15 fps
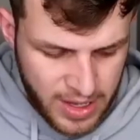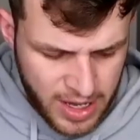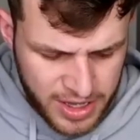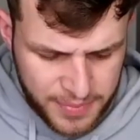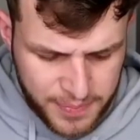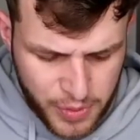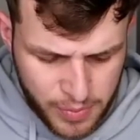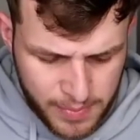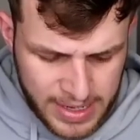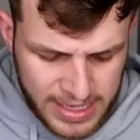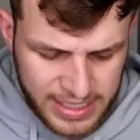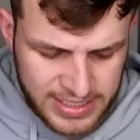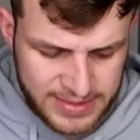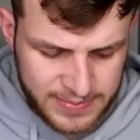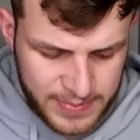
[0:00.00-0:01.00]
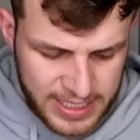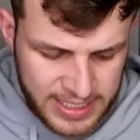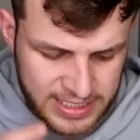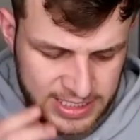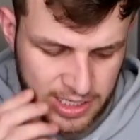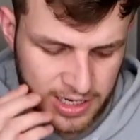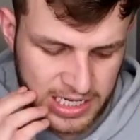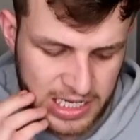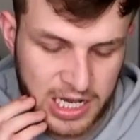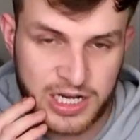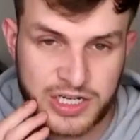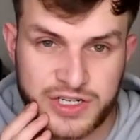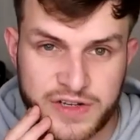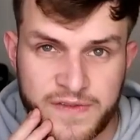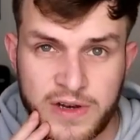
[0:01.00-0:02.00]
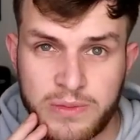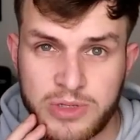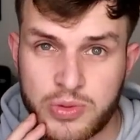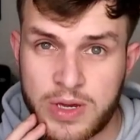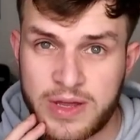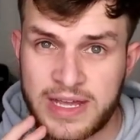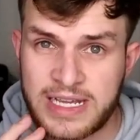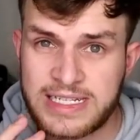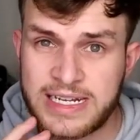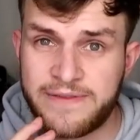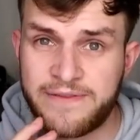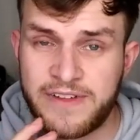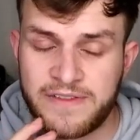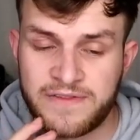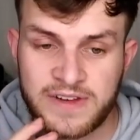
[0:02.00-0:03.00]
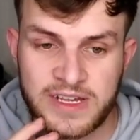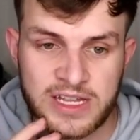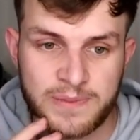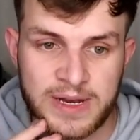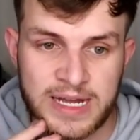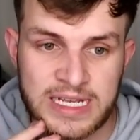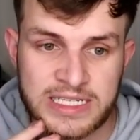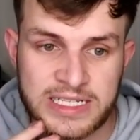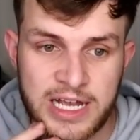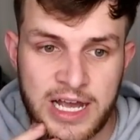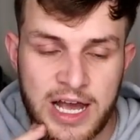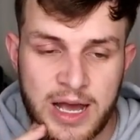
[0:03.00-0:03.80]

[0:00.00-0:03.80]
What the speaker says: The bookmakers being slightly harsh to Fulham as well. They said in 15th place.